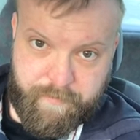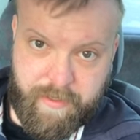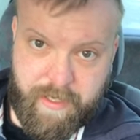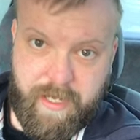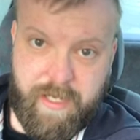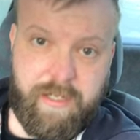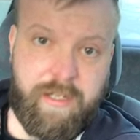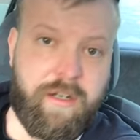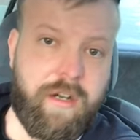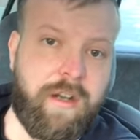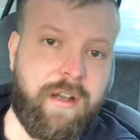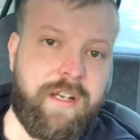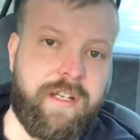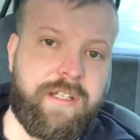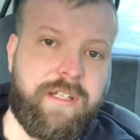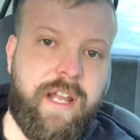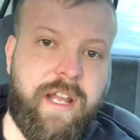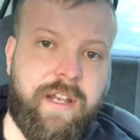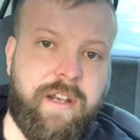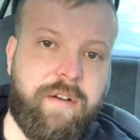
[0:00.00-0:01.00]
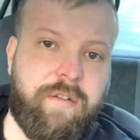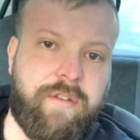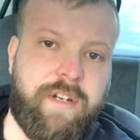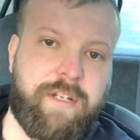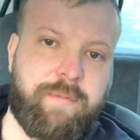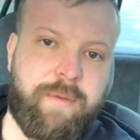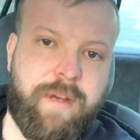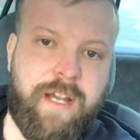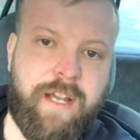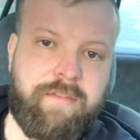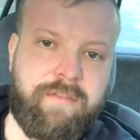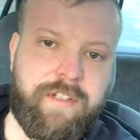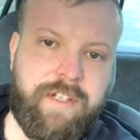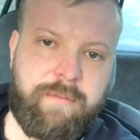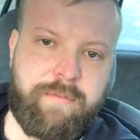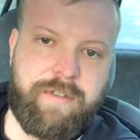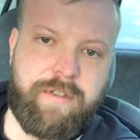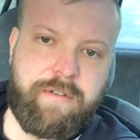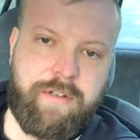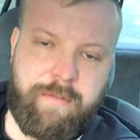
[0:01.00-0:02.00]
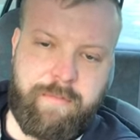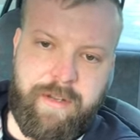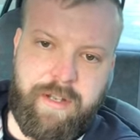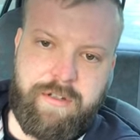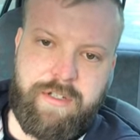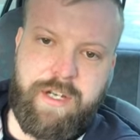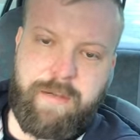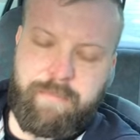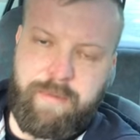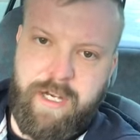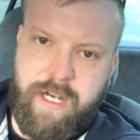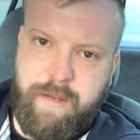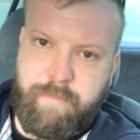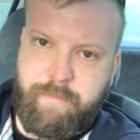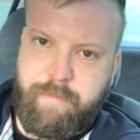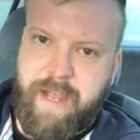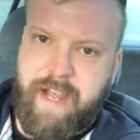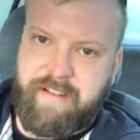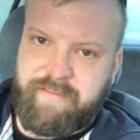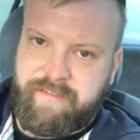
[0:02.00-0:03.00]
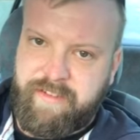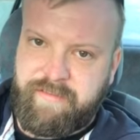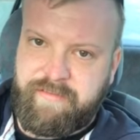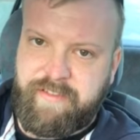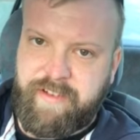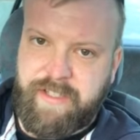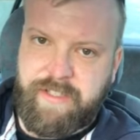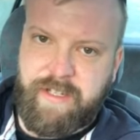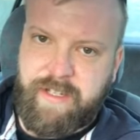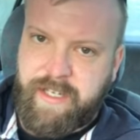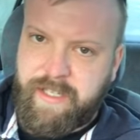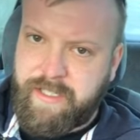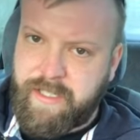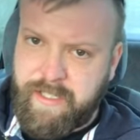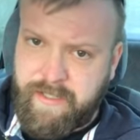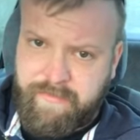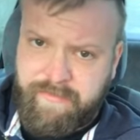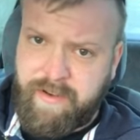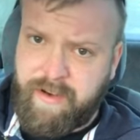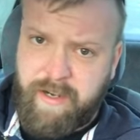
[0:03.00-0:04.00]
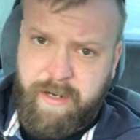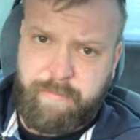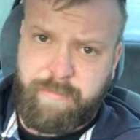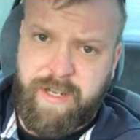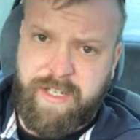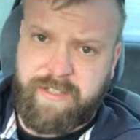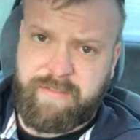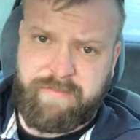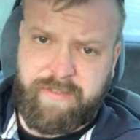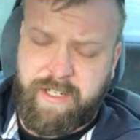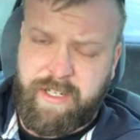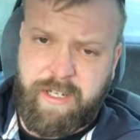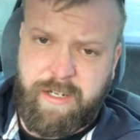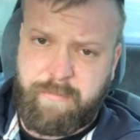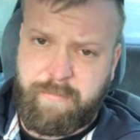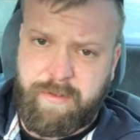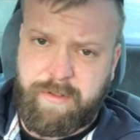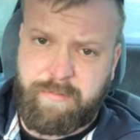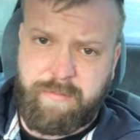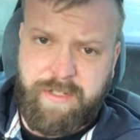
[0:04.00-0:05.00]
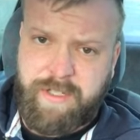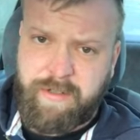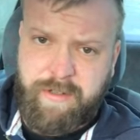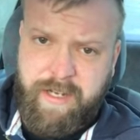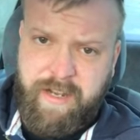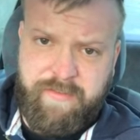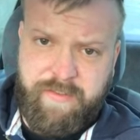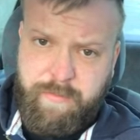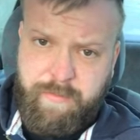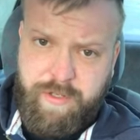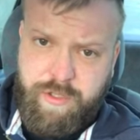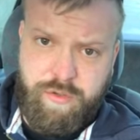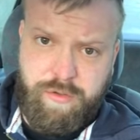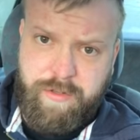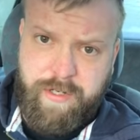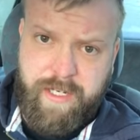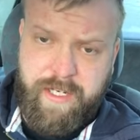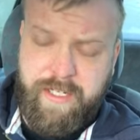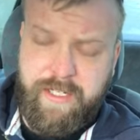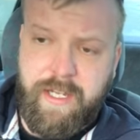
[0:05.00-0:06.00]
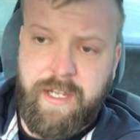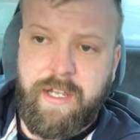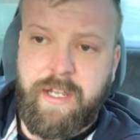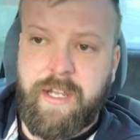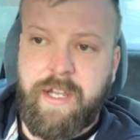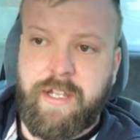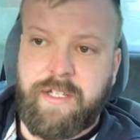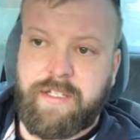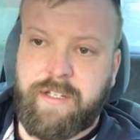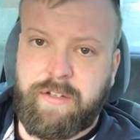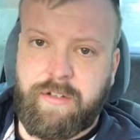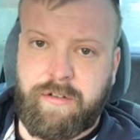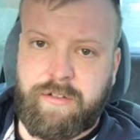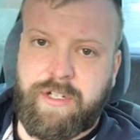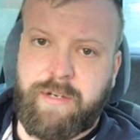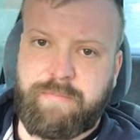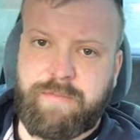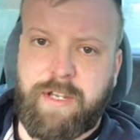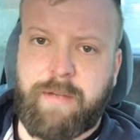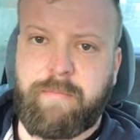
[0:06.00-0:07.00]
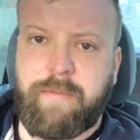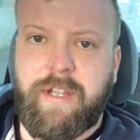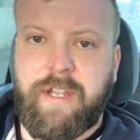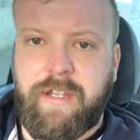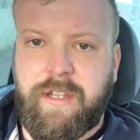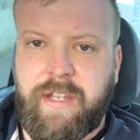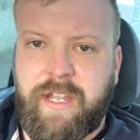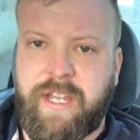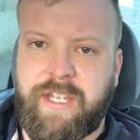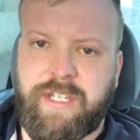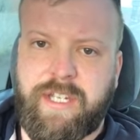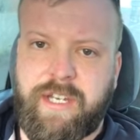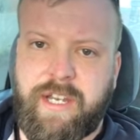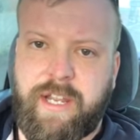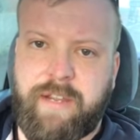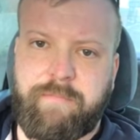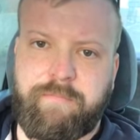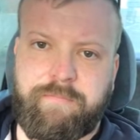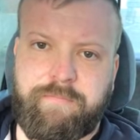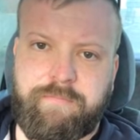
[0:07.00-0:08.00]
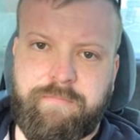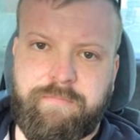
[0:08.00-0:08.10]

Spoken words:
Yeah, you got to understand that all these behaviours that we're talking about, jumping up, mouthing, things like this, these are very unpleasant for the humans. We shouldn't have to endure these. So a dog jumps up, hits your knee.